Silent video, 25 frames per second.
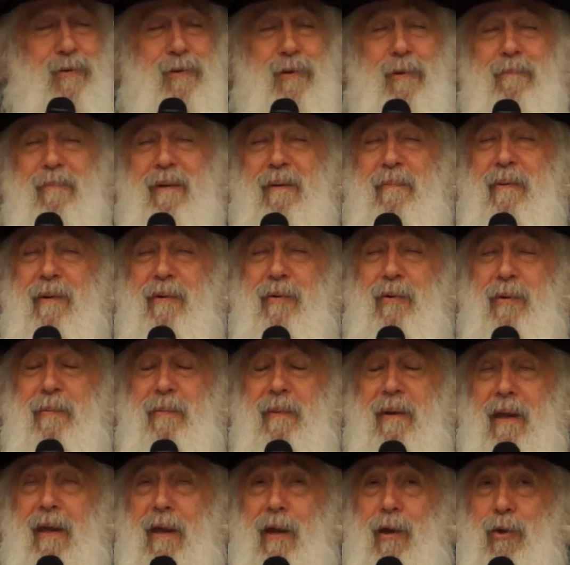some people told
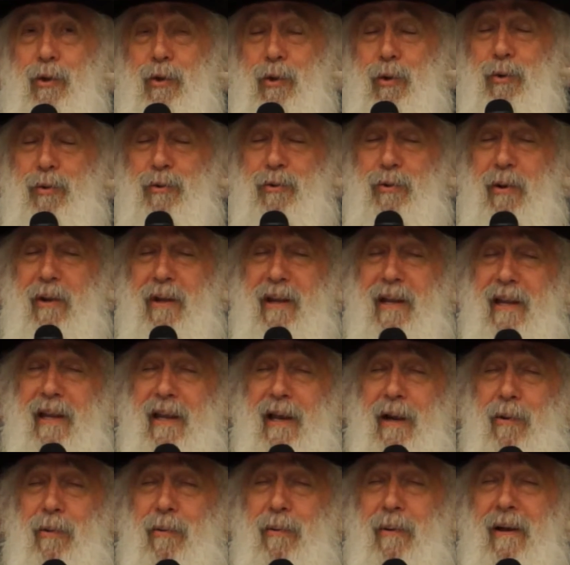me, you saw
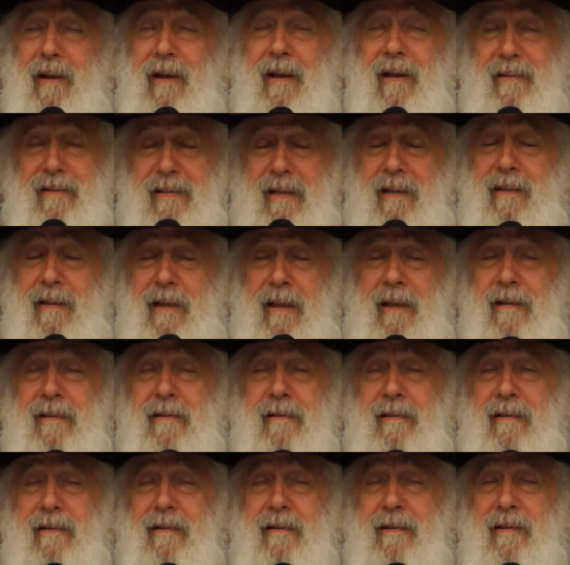Eliyahu? I said,
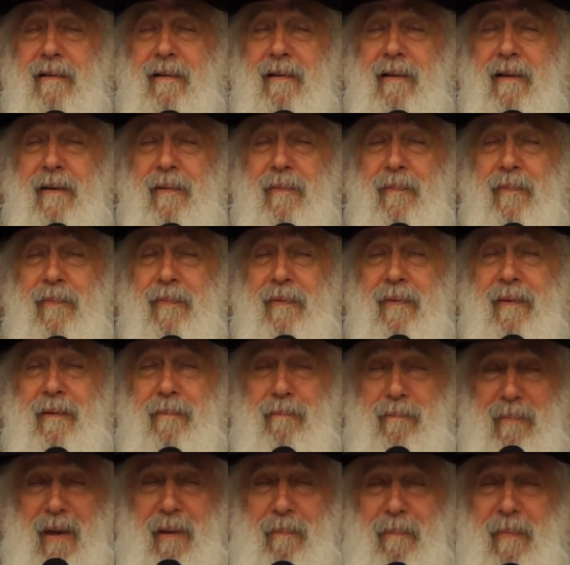yes.
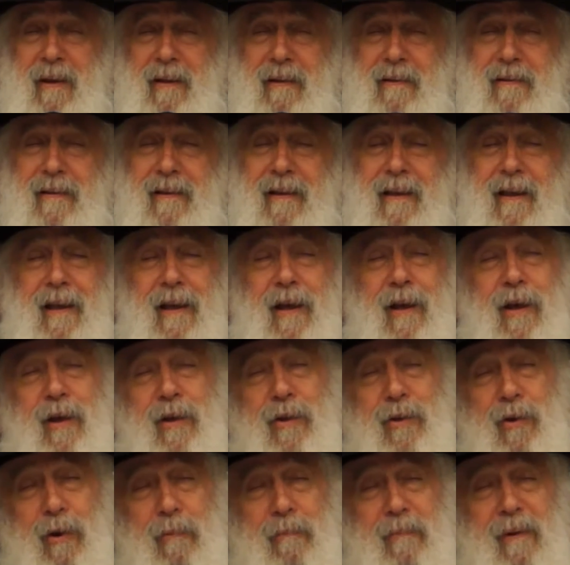Behemet?
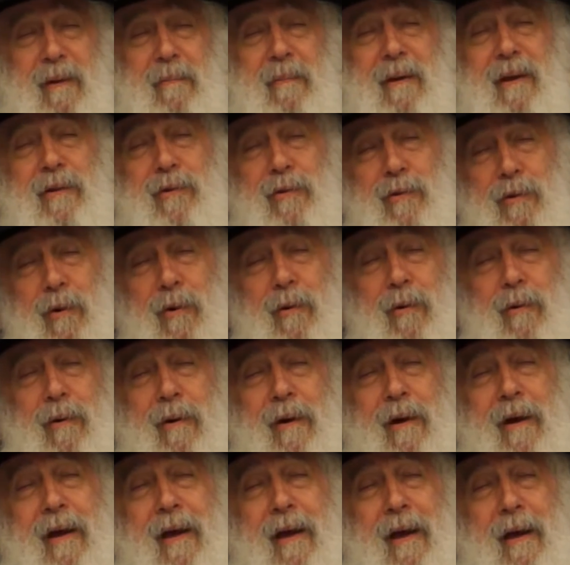No, Behemet,
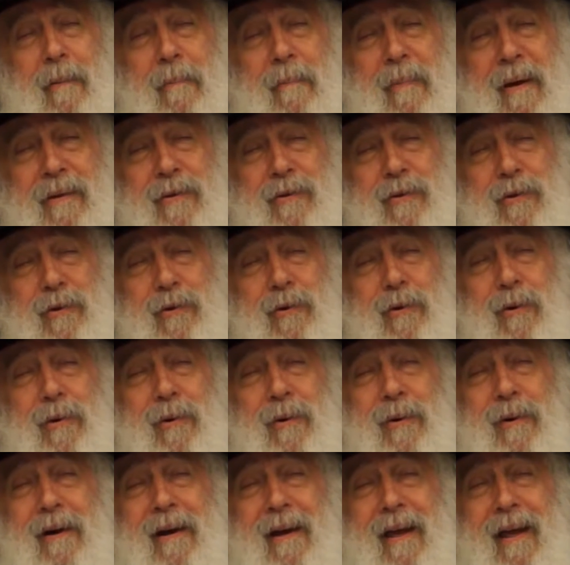no. But
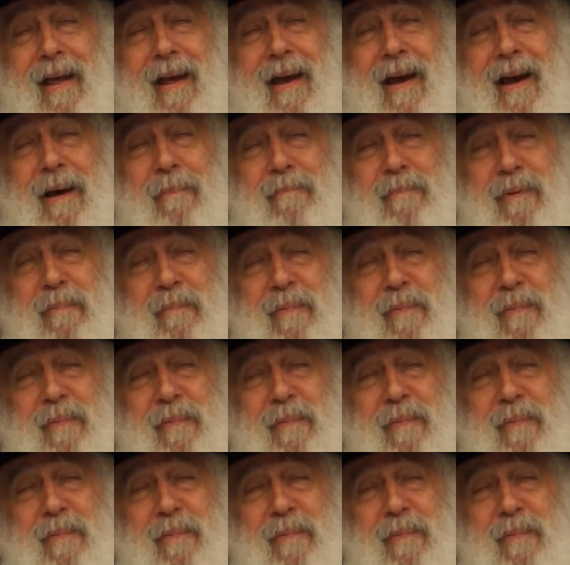Rabbi